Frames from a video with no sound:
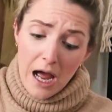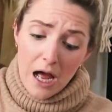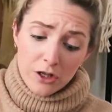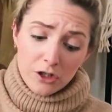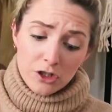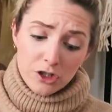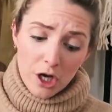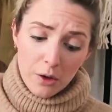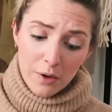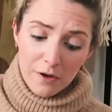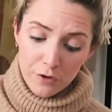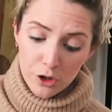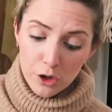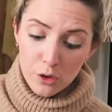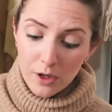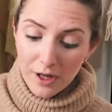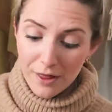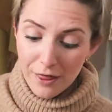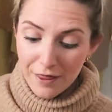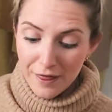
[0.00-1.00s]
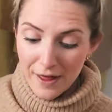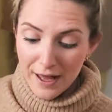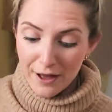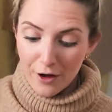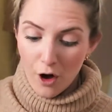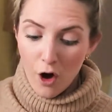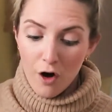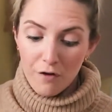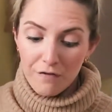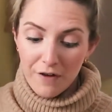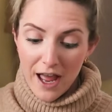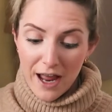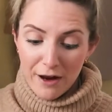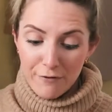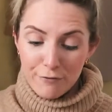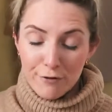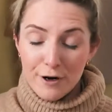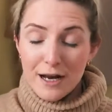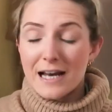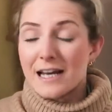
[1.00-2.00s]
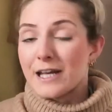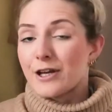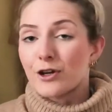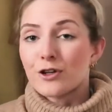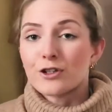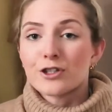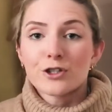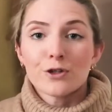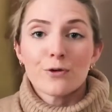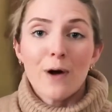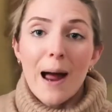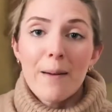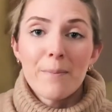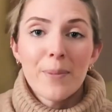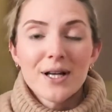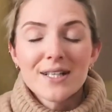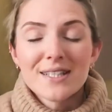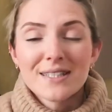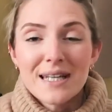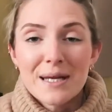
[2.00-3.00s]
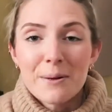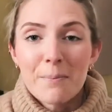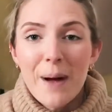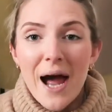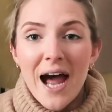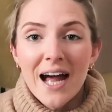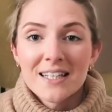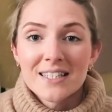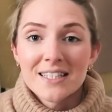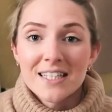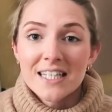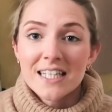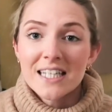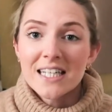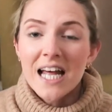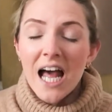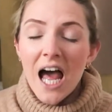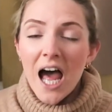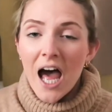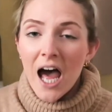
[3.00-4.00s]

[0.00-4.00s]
And so if you can think of a really good scrap busting pattern,